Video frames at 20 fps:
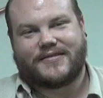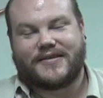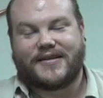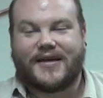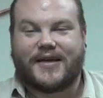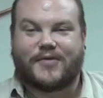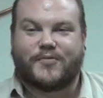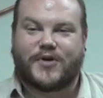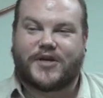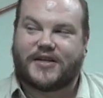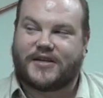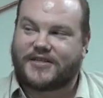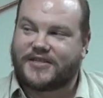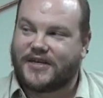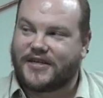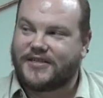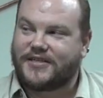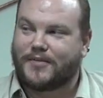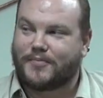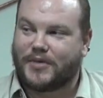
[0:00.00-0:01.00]
Today we're going to
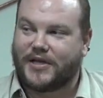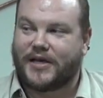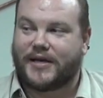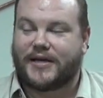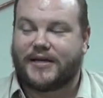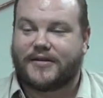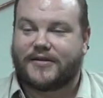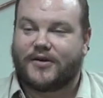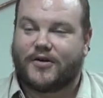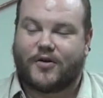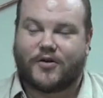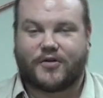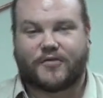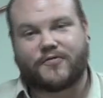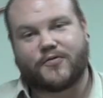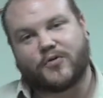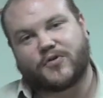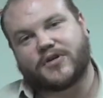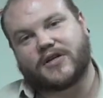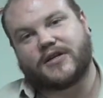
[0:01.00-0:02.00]
change the blade on the
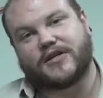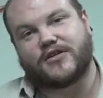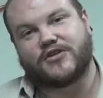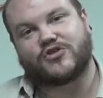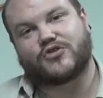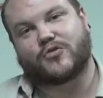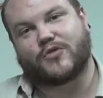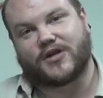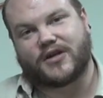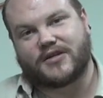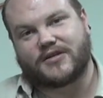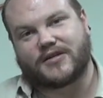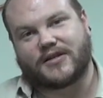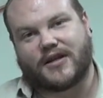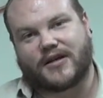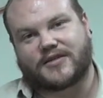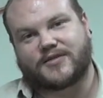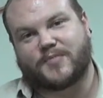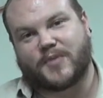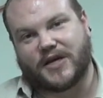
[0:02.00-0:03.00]
14-inch Granite
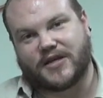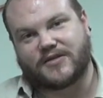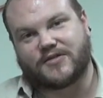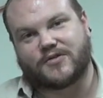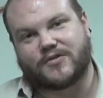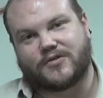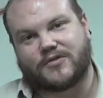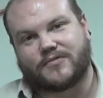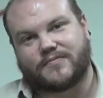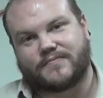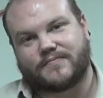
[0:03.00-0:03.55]
Deluxe bandsaw. So